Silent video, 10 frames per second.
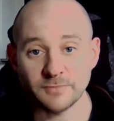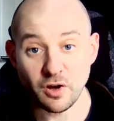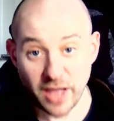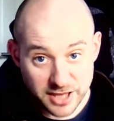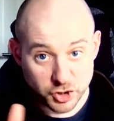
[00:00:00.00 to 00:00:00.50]

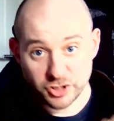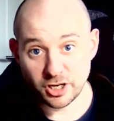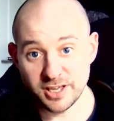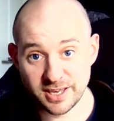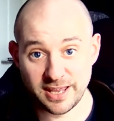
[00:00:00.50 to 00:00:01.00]
Okay,
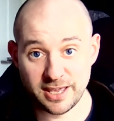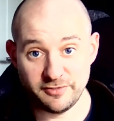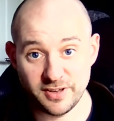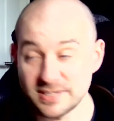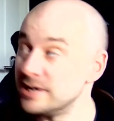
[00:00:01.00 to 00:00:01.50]
just so you can
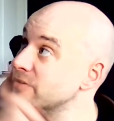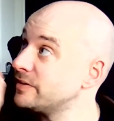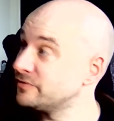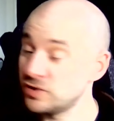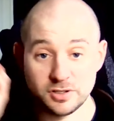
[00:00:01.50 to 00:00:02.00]
hear for
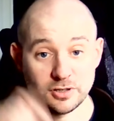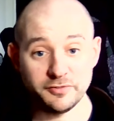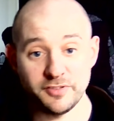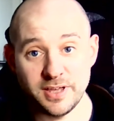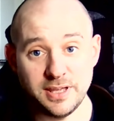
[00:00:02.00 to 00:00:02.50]
yourself, I've turned
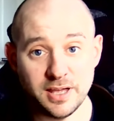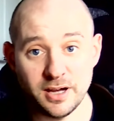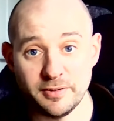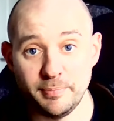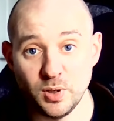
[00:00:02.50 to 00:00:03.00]
off
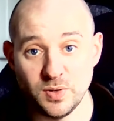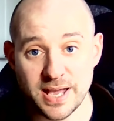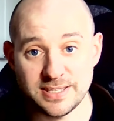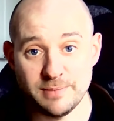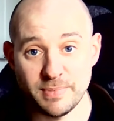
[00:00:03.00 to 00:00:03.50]
the Blue
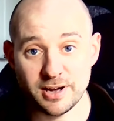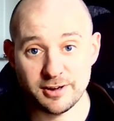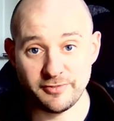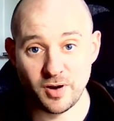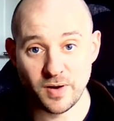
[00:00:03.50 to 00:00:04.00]
Yeti
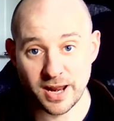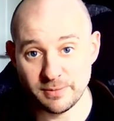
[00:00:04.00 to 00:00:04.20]
microphone,